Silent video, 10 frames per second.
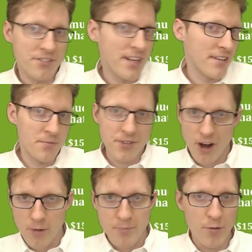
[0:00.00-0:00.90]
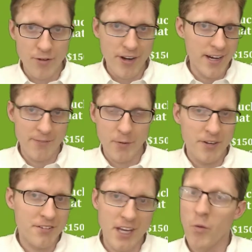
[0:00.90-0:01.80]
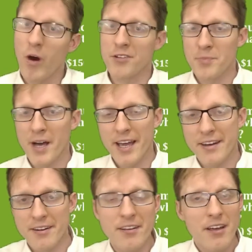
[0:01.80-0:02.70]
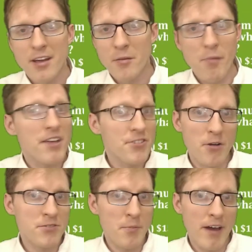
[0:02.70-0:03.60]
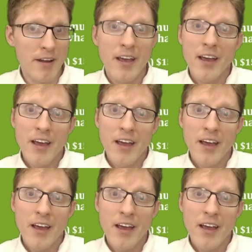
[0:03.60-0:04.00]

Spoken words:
It just has some tarp over it, and everyone just kind of walks by it and makes jokes about it.